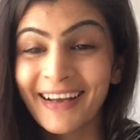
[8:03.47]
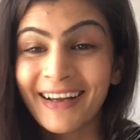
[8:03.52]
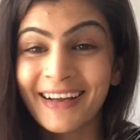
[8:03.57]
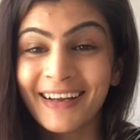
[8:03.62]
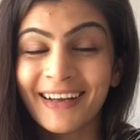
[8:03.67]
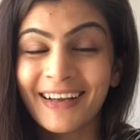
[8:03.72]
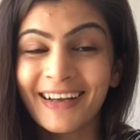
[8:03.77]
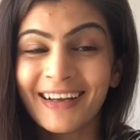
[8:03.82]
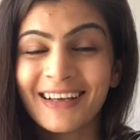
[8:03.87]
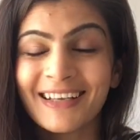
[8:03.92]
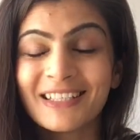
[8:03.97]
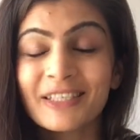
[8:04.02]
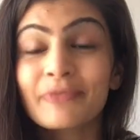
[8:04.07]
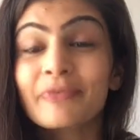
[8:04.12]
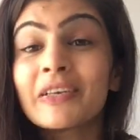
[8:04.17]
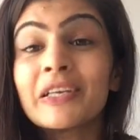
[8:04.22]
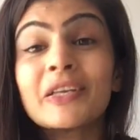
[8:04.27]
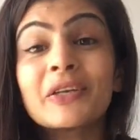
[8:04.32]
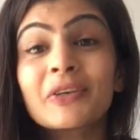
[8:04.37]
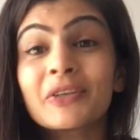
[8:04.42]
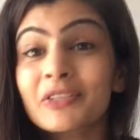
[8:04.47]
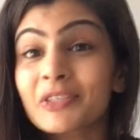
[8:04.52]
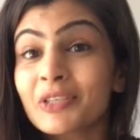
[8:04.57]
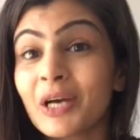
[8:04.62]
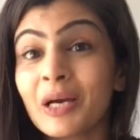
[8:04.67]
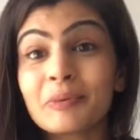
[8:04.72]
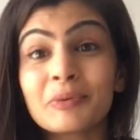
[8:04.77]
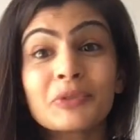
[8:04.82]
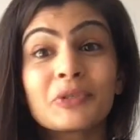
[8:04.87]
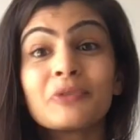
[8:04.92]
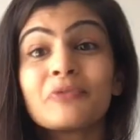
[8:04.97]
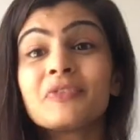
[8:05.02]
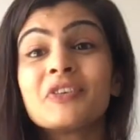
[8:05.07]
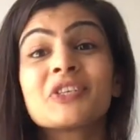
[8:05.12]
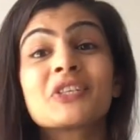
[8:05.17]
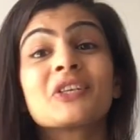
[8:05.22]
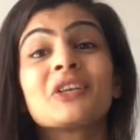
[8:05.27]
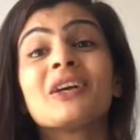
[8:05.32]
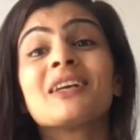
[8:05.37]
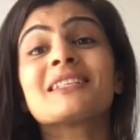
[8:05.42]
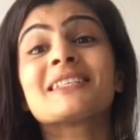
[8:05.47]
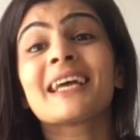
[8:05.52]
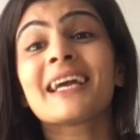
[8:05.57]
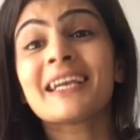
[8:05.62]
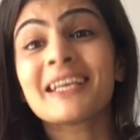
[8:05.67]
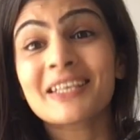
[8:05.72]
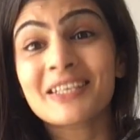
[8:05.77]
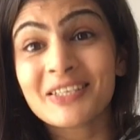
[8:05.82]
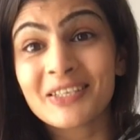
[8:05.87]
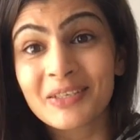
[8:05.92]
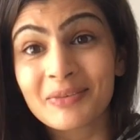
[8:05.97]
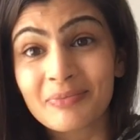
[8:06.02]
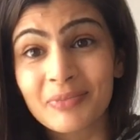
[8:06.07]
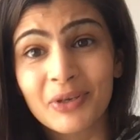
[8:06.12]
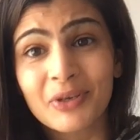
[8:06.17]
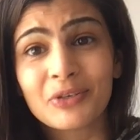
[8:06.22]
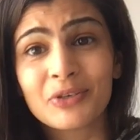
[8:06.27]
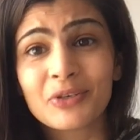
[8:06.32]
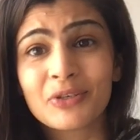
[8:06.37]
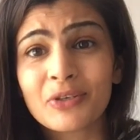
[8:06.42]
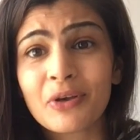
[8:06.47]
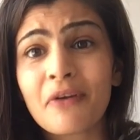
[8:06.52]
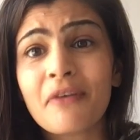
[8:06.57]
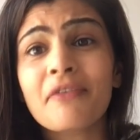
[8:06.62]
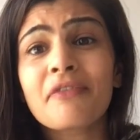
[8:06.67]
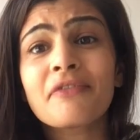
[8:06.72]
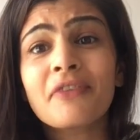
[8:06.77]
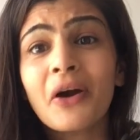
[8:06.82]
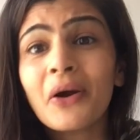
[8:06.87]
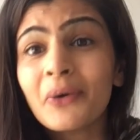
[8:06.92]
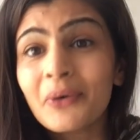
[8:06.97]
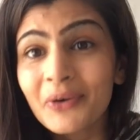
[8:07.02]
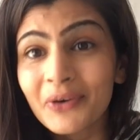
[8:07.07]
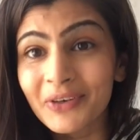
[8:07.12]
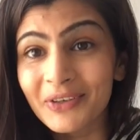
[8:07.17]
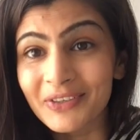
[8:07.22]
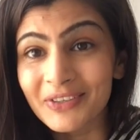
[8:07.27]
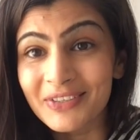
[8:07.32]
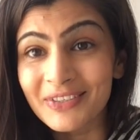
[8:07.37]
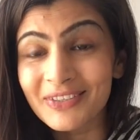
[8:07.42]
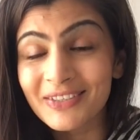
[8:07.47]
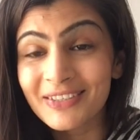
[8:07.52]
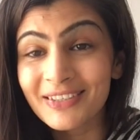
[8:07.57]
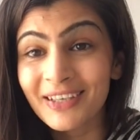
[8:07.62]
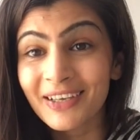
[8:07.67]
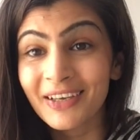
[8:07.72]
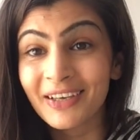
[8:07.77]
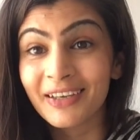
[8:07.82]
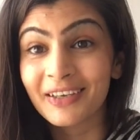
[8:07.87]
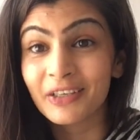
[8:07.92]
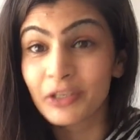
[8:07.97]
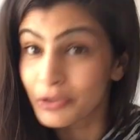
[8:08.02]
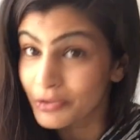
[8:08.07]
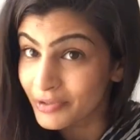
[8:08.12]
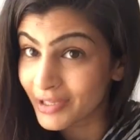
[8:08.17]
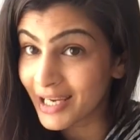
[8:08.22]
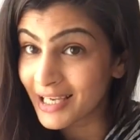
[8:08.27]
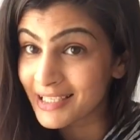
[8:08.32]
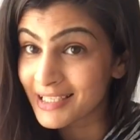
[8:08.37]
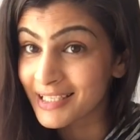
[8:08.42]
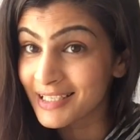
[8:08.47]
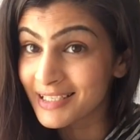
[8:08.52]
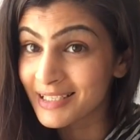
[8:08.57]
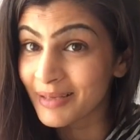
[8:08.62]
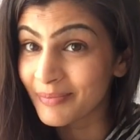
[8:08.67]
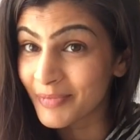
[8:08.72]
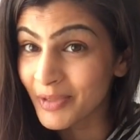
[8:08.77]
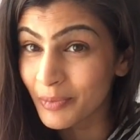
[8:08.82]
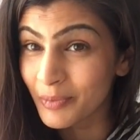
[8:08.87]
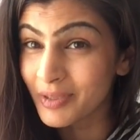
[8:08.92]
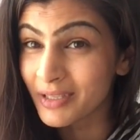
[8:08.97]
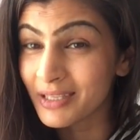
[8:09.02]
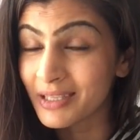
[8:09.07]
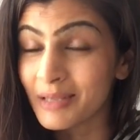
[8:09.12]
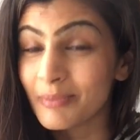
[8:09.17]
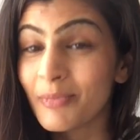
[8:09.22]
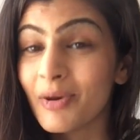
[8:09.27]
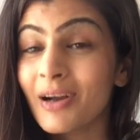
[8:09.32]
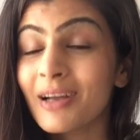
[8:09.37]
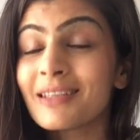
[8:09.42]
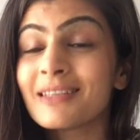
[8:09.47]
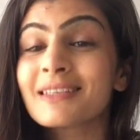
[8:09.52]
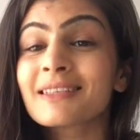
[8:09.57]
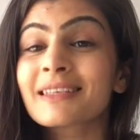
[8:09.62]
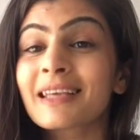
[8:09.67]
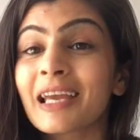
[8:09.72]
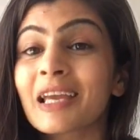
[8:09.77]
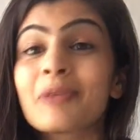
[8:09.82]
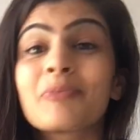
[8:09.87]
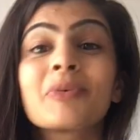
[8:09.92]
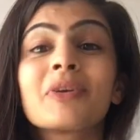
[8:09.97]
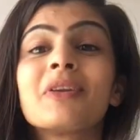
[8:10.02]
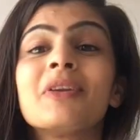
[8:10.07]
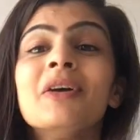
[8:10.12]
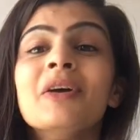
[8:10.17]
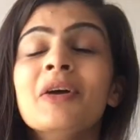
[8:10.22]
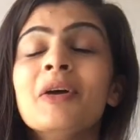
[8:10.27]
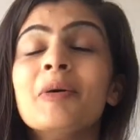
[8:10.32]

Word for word: Uh, it's a really good time to do visualization because you're so focused on creating something within the mindscape and